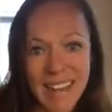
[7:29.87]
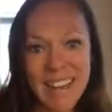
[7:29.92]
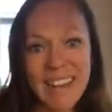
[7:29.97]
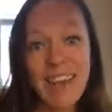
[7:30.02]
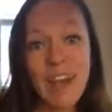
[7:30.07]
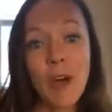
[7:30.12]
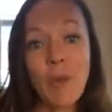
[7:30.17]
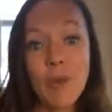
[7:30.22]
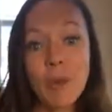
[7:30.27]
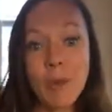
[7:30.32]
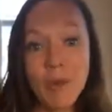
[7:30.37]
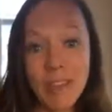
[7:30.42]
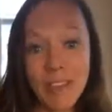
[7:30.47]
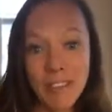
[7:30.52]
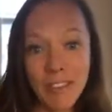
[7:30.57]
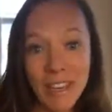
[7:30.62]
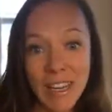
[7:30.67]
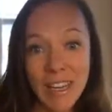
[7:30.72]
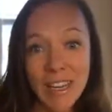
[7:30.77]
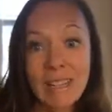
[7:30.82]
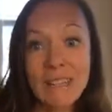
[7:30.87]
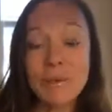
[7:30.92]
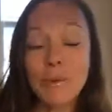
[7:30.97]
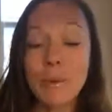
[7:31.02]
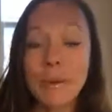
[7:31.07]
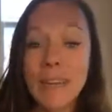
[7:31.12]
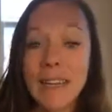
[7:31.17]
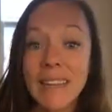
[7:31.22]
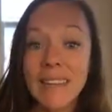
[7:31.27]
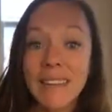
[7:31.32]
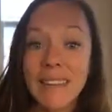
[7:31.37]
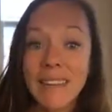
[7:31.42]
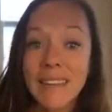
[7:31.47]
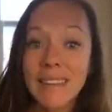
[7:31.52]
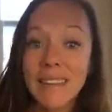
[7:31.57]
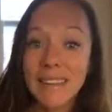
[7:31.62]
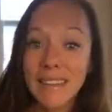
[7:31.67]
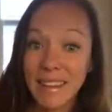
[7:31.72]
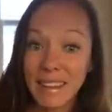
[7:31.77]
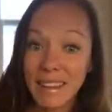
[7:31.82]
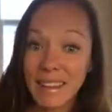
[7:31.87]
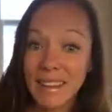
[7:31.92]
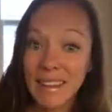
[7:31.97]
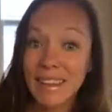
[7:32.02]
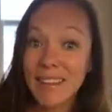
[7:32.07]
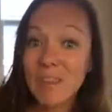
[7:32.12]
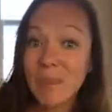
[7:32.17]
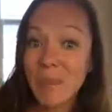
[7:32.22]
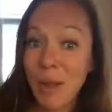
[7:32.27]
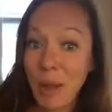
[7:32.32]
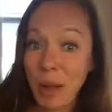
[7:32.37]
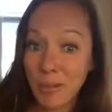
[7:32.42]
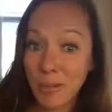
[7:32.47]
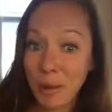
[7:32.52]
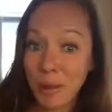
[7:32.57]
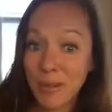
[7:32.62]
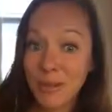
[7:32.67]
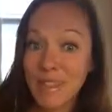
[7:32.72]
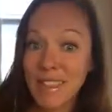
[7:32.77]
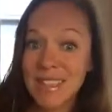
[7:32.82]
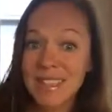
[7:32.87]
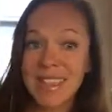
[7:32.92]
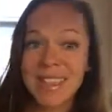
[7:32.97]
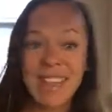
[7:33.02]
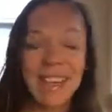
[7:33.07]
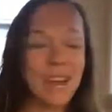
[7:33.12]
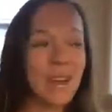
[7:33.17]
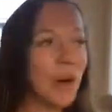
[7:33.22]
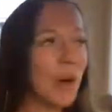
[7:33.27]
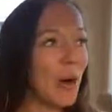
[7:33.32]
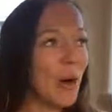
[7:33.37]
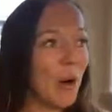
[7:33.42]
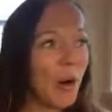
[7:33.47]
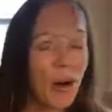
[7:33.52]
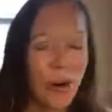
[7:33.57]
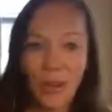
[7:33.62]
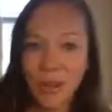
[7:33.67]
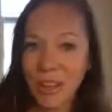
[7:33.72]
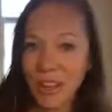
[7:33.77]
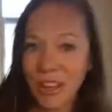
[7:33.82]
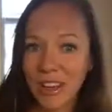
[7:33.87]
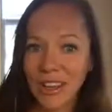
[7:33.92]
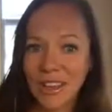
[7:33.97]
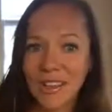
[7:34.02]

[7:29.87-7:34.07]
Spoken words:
Hope you benefited. Read the blog post to get all the goods,